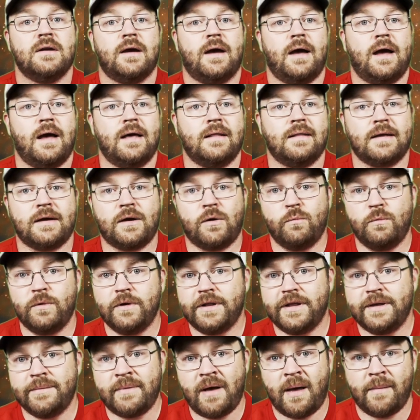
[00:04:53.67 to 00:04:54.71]
like a
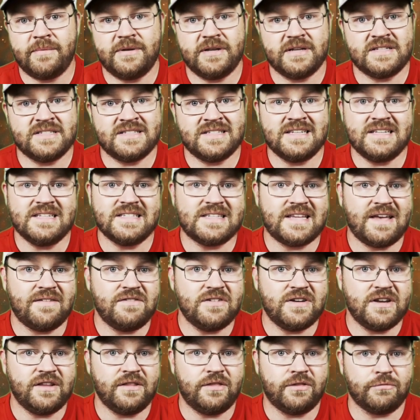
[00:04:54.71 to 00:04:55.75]
William Optic
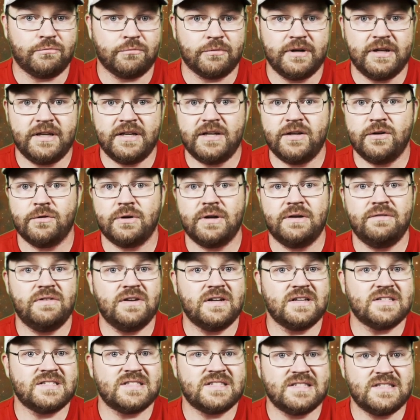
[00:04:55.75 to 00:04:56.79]
Z73 or
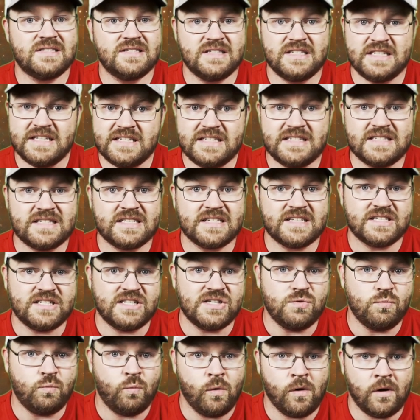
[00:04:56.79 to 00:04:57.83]
even a
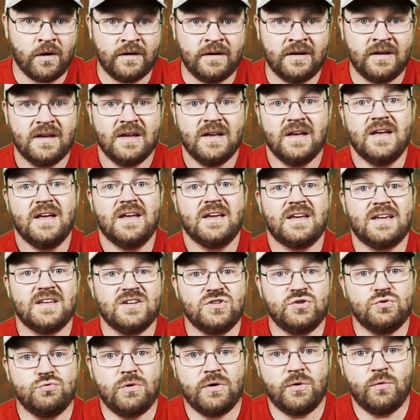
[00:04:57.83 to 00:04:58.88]
Z61,
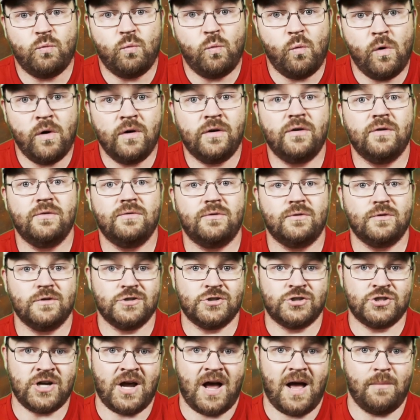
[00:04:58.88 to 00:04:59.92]
can do a wonderful
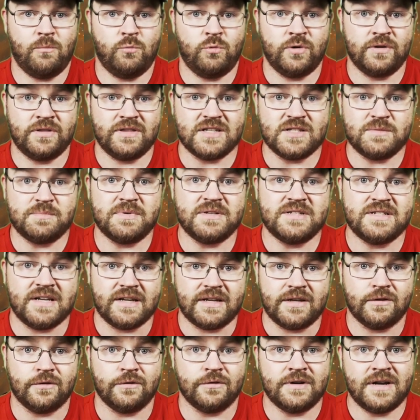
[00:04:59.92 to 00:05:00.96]
job with this
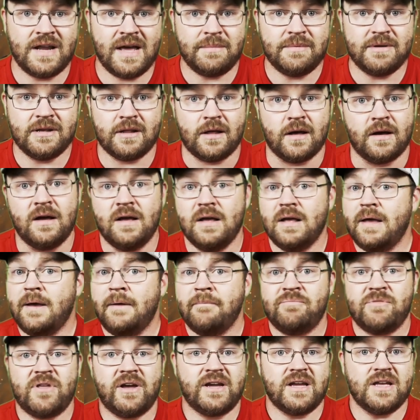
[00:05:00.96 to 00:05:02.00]
particular nebula.
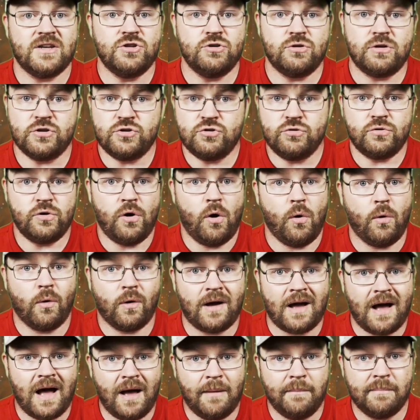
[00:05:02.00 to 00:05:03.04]
Again, you can do the whole
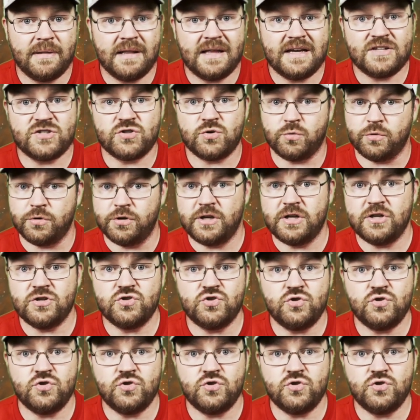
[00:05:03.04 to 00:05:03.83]
complex, or you can